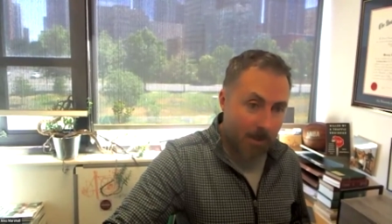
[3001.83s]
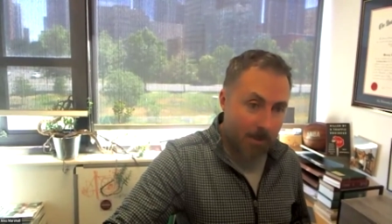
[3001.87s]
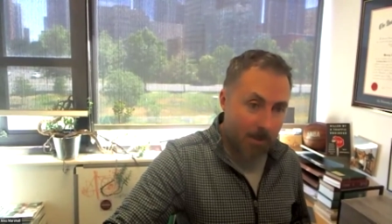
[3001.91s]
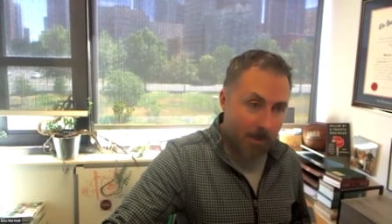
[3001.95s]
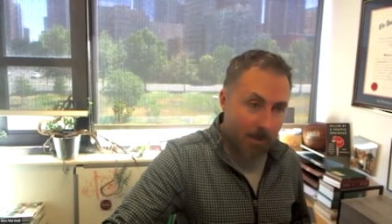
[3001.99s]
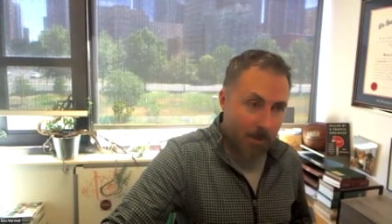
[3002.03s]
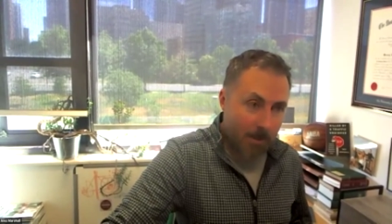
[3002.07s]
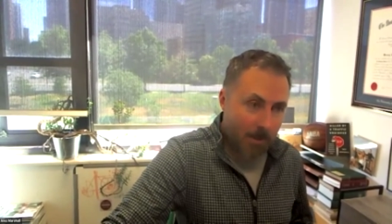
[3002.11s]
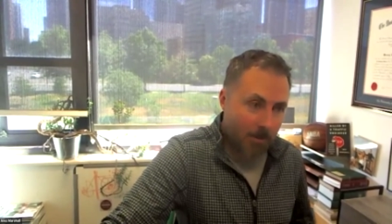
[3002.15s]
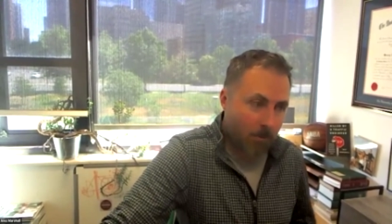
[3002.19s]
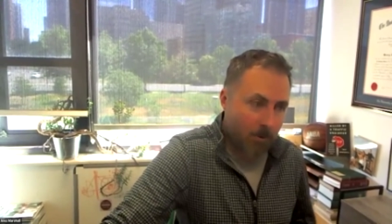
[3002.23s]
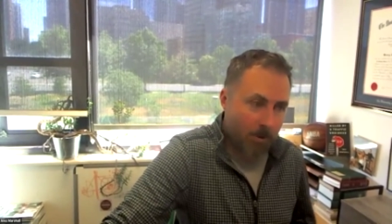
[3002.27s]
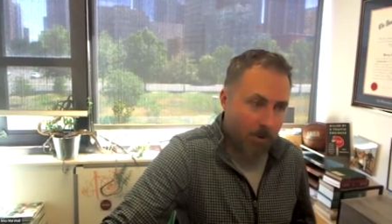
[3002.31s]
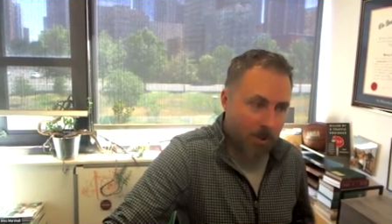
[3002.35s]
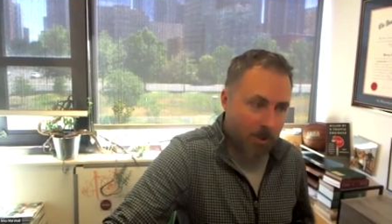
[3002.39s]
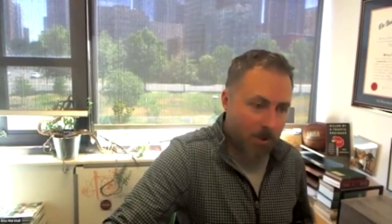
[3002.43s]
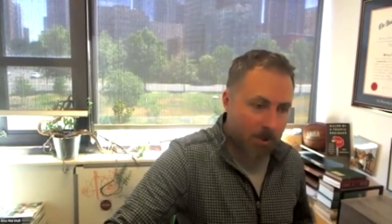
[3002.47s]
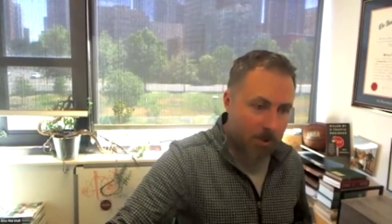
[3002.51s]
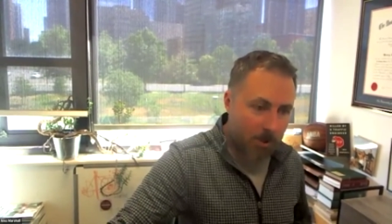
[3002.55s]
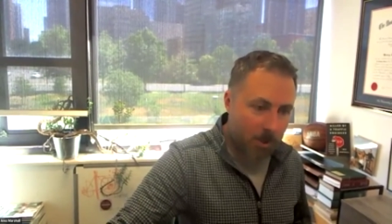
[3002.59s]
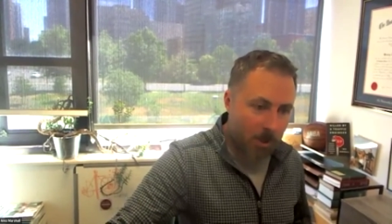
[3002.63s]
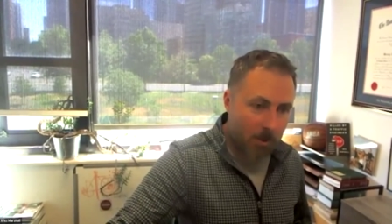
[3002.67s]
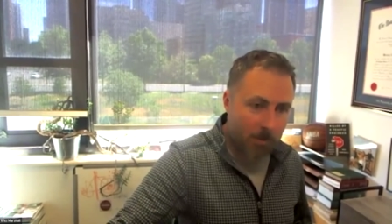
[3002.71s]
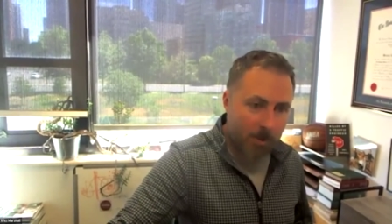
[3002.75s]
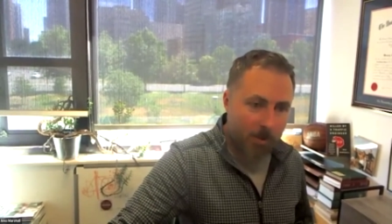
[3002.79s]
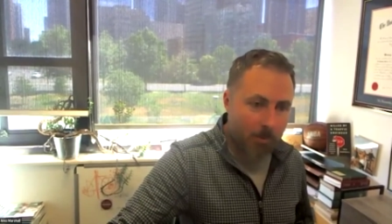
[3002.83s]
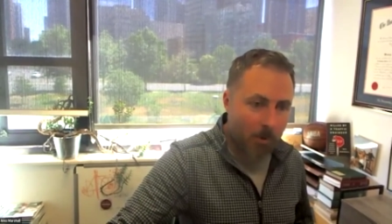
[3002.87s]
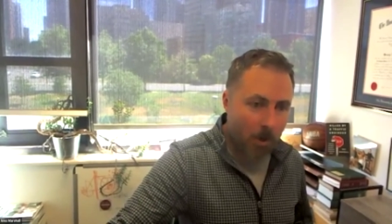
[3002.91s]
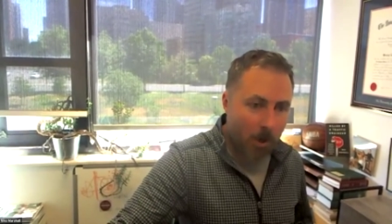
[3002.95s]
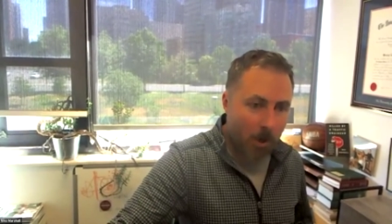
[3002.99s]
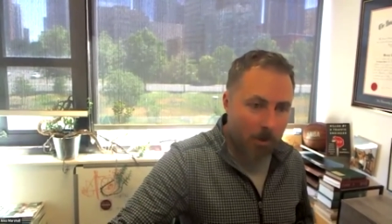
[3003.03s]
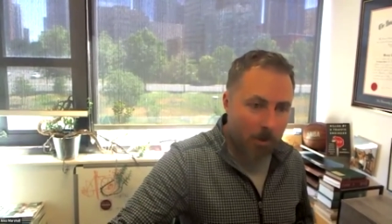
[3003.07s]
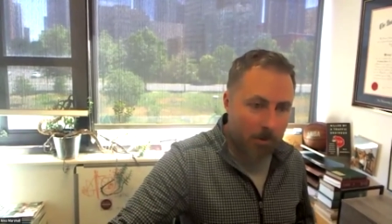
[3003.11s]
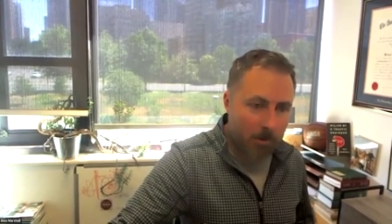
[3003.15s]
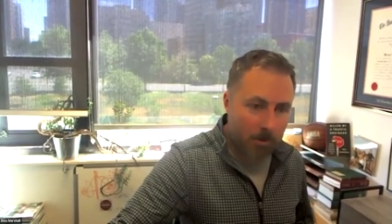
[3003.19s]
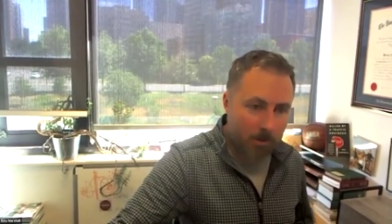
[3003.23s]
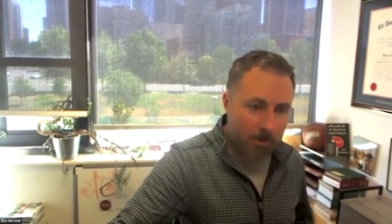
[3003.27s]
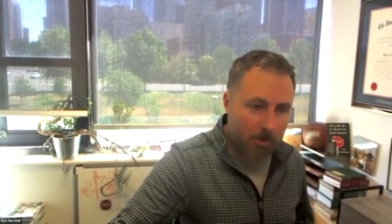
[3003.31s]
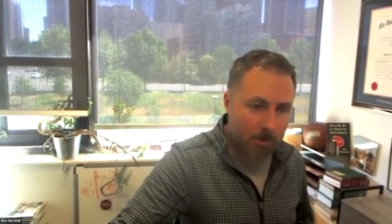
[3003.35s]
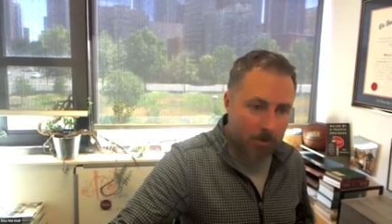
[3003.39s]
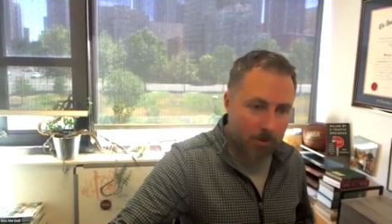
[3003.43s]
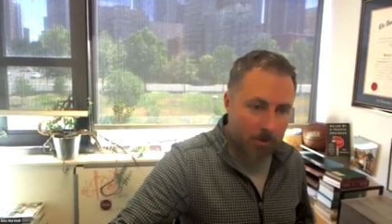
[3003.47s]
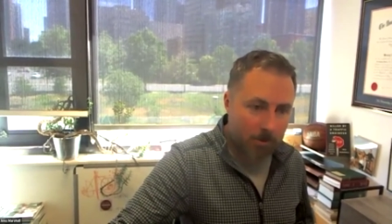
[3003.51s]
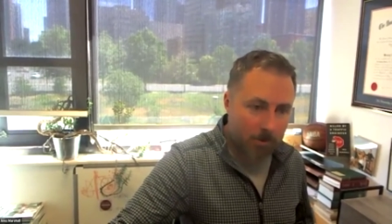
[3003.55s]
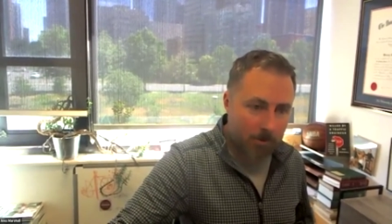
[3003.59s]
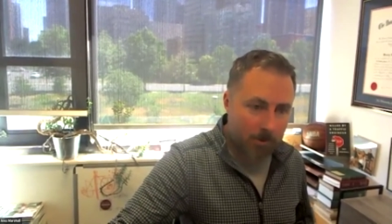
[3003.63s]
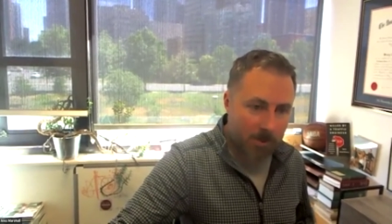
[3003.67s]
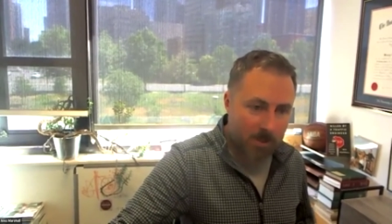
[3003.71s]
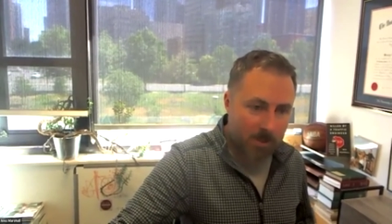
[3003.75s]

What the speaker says: And we're just couldn't be bothered to